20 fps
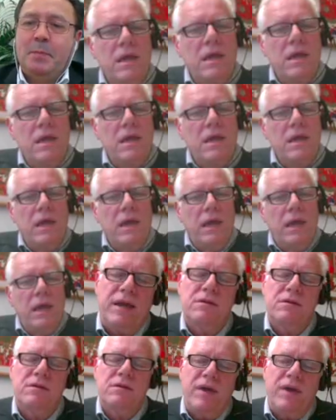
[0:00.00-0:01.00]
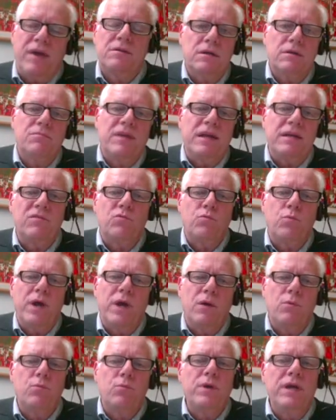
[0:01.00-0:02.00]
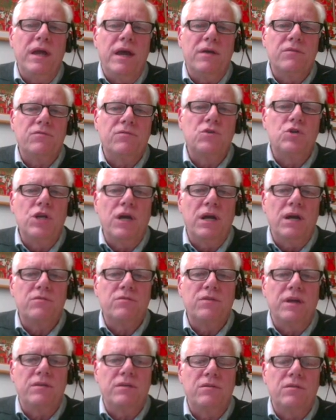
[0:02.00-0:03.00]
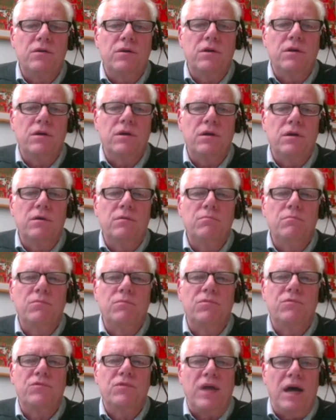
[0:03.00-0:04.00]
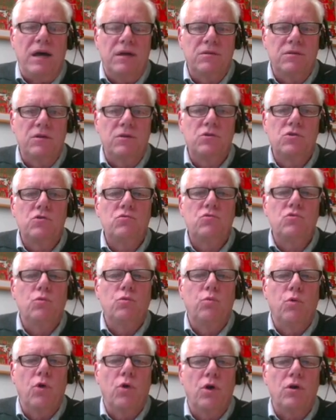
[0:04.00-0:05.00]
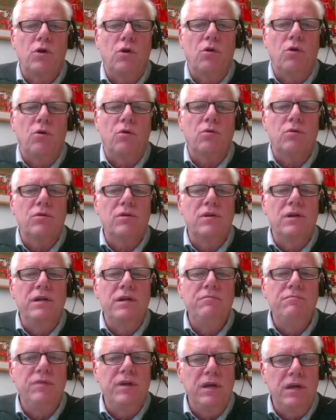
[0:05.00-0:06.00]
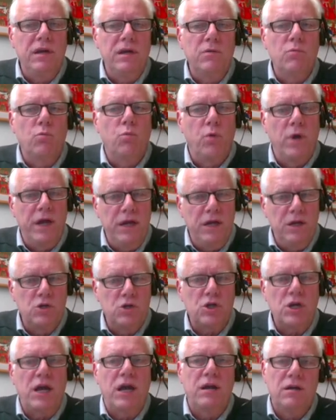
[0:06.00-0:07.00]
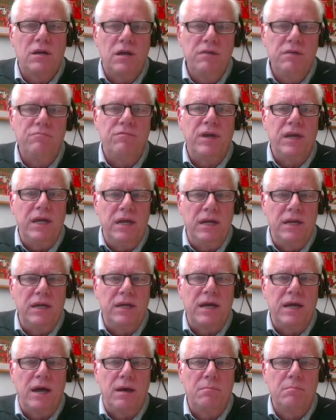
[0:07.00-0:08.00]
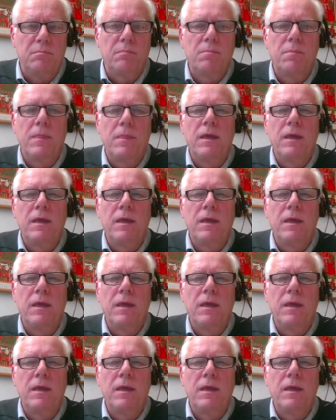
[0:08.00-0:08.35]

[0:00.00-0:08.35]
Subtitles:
In fact, that is where we as GIZ started to work on living wage and living income